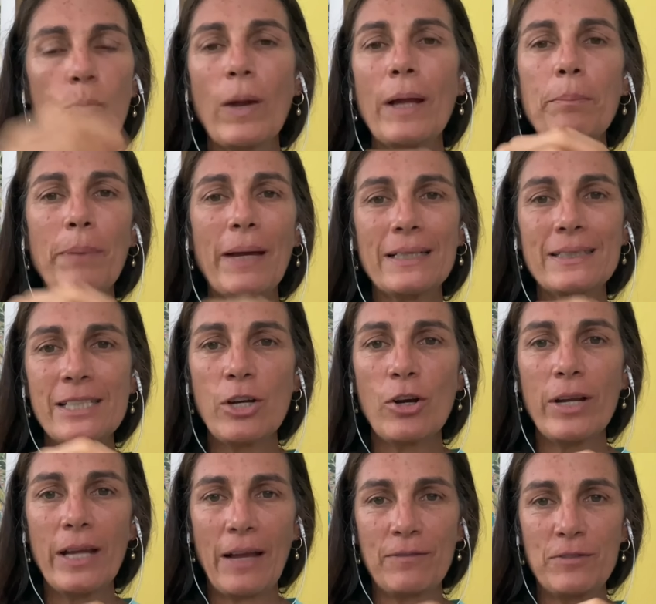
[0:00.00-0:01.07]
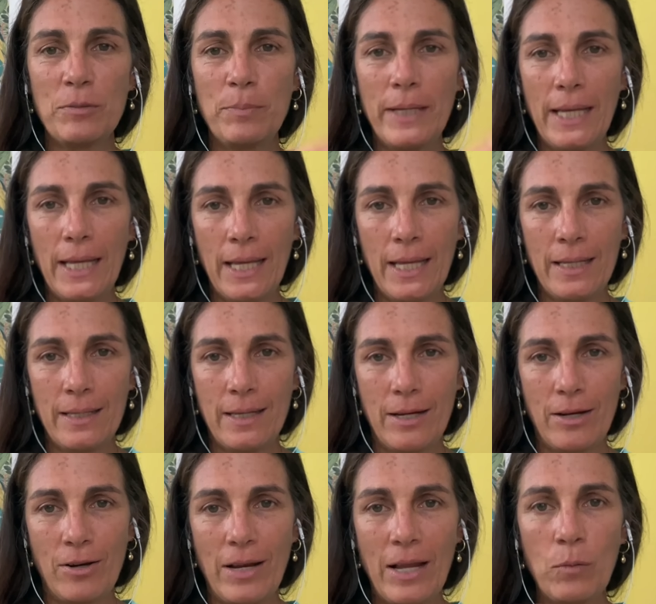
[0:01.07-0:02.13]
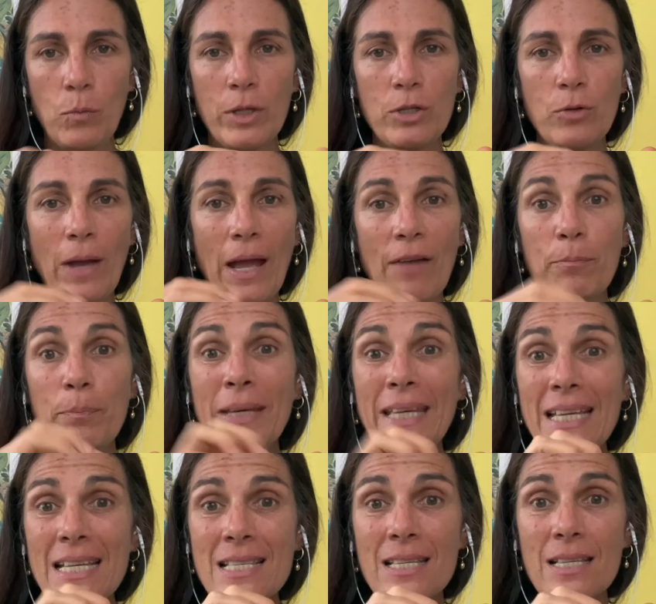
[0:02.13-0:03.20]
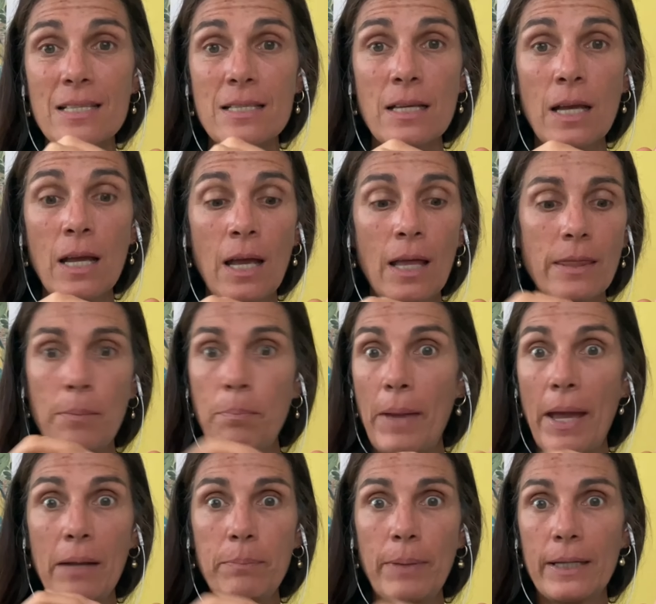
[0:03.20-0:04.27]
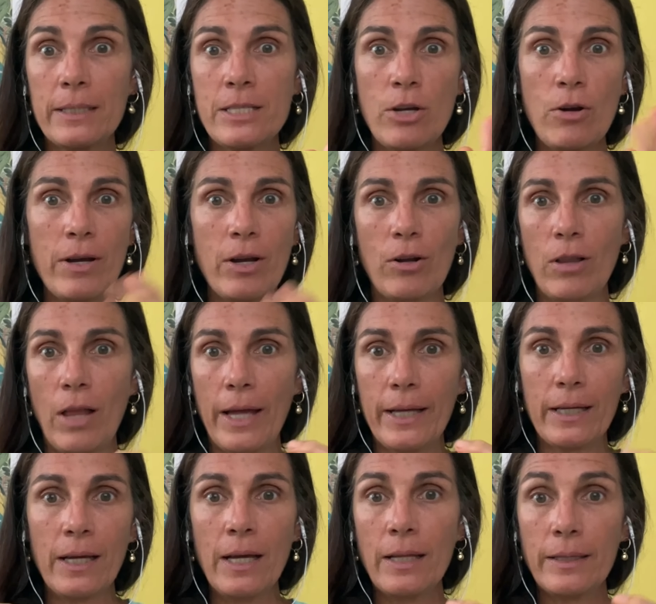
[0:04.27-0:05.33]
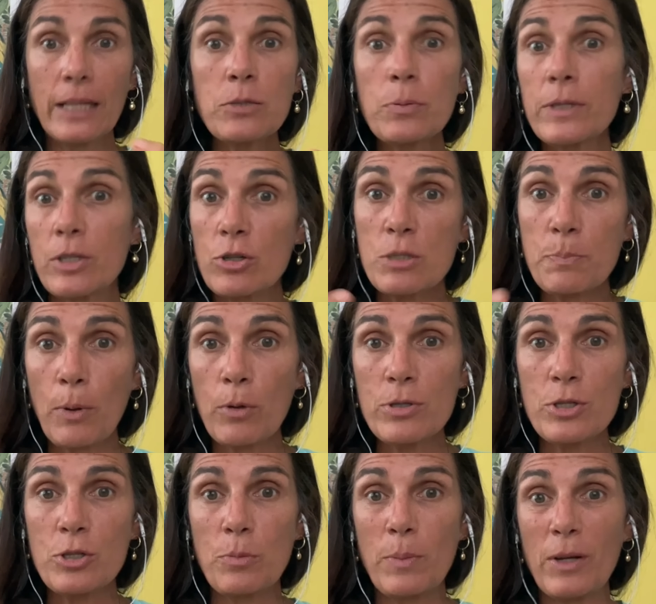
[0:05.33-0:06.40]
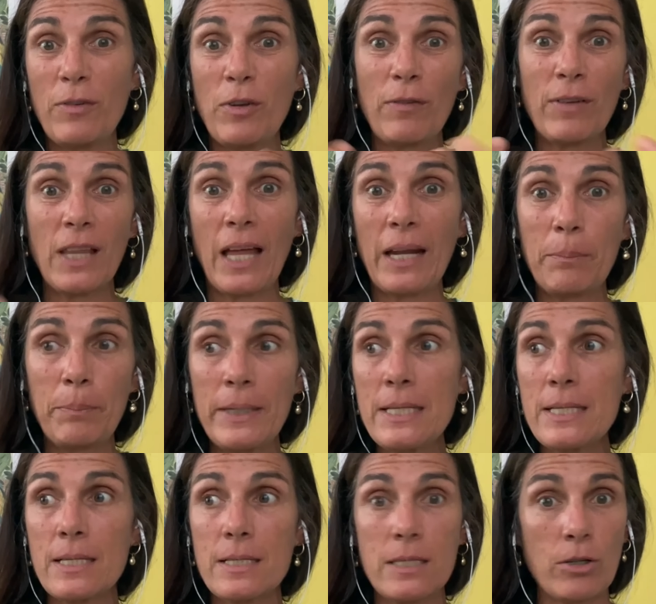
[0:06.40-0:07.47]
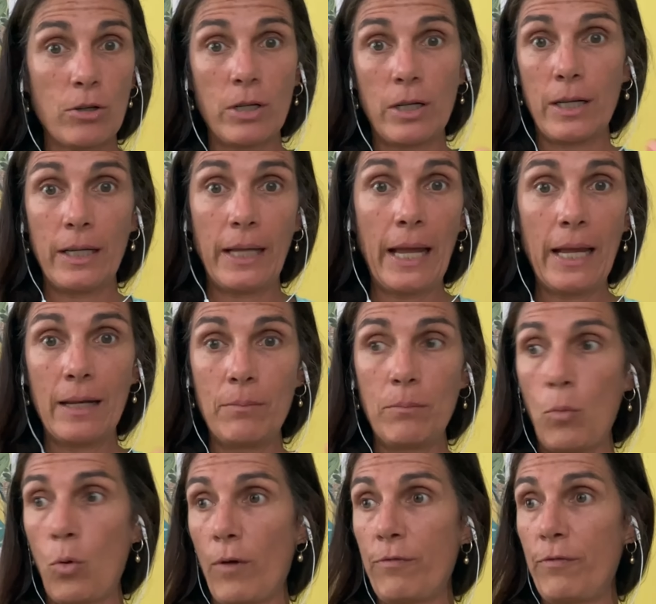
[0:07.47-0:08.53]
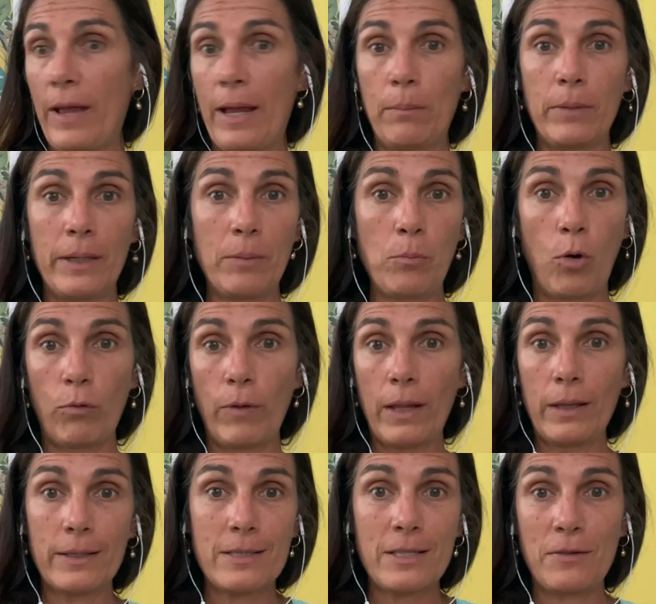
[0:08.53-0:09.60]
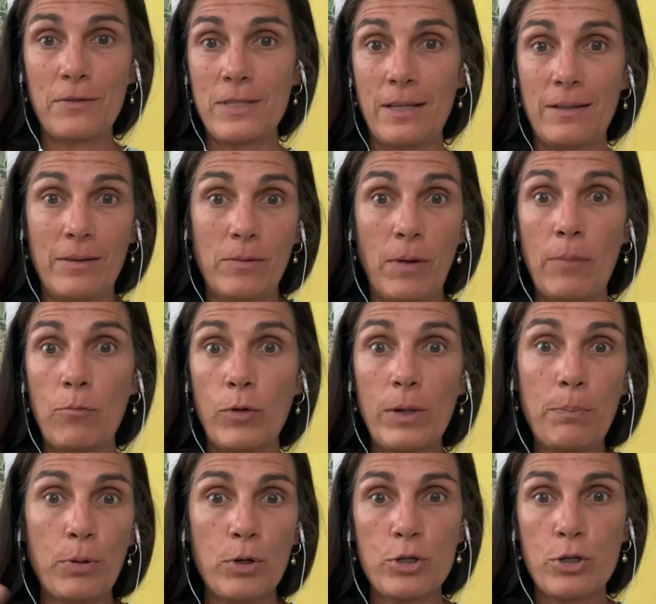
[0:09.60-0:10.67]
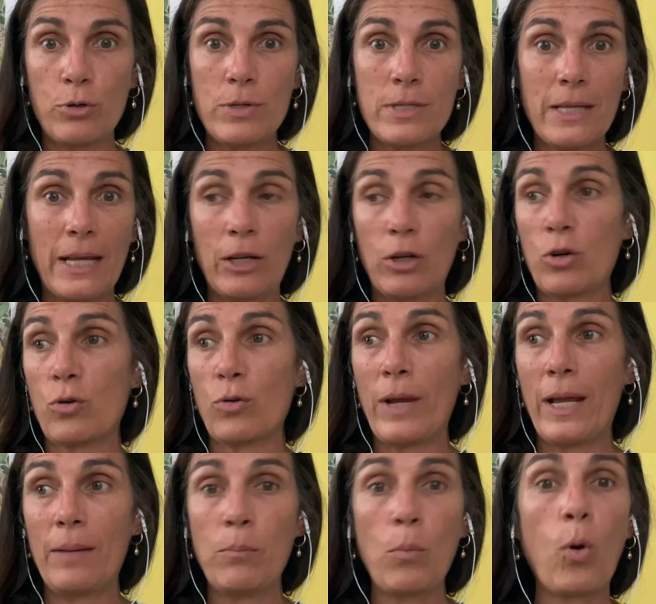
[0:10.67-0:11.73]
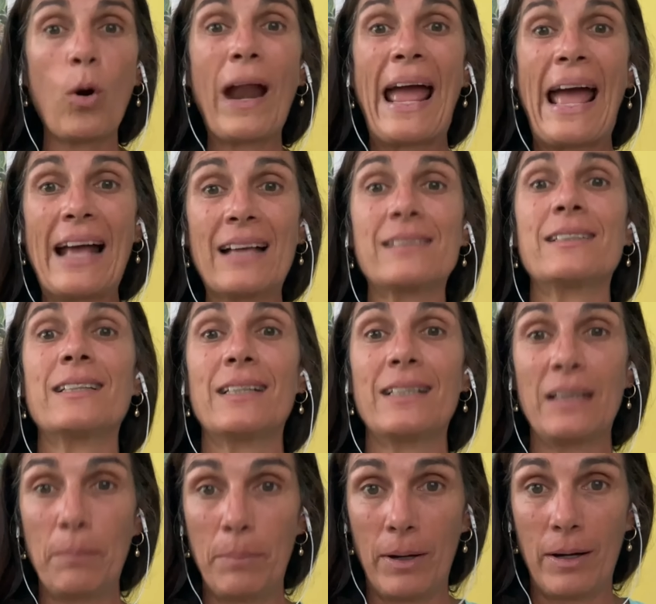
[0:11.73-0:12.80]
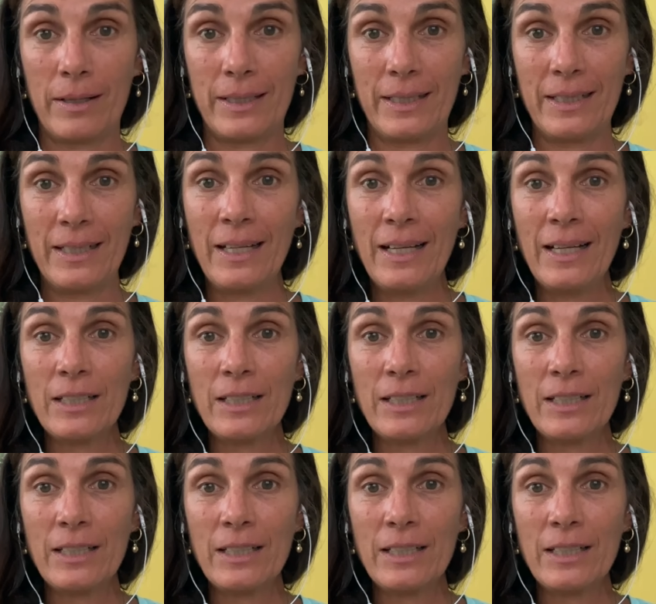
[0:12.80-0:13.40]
the right bacteria have to be in there. And when you have pieces, the bad bacteria are like, that's what they're supposed to do. But if you have a lot of pieces, they're going to gain more family and more relatives and reproduce and create more acid in the body.